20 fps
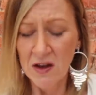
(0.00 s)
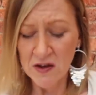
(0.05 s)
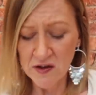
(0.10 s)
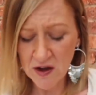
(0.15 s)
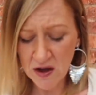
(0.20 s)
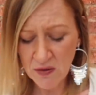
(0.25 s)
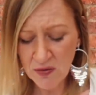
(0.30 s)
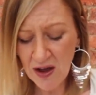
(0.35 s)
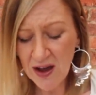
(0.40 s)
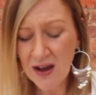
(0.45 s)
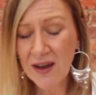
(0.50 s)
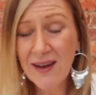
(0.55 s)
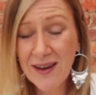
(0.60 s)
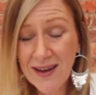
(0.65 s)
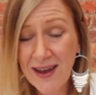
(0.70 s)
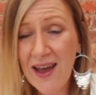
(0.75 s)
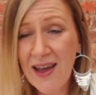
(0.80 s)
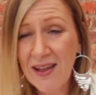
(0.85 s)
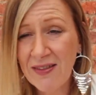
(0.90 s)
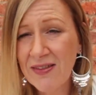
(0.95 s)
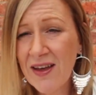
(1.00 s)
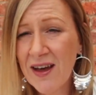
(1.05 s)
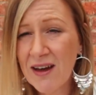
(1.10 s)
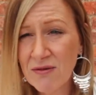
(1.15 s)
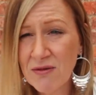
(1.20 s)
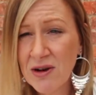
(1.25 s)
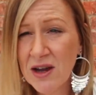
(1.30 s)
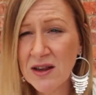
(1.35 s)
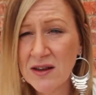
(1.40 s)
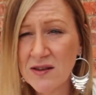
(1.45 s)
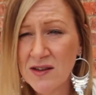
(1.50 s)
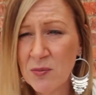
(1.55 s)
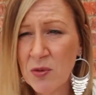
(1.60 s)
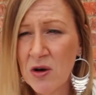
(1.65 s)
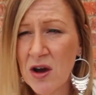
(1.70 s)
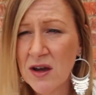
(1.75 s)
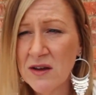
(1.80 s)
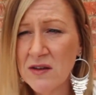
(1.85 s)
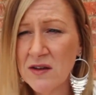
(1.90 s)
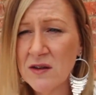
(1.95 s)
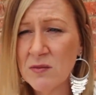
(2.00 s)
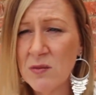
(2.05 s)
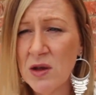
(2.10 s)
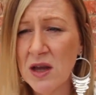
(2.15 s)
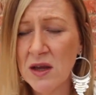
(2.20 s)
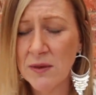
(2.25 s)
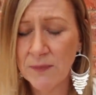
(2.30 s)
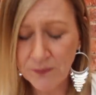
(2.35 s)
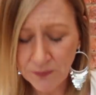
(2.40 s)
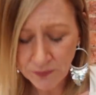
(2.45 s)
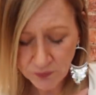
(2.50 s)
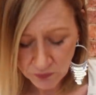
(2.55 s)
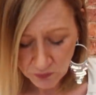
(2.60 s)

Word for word: So that, again, that really surprises me.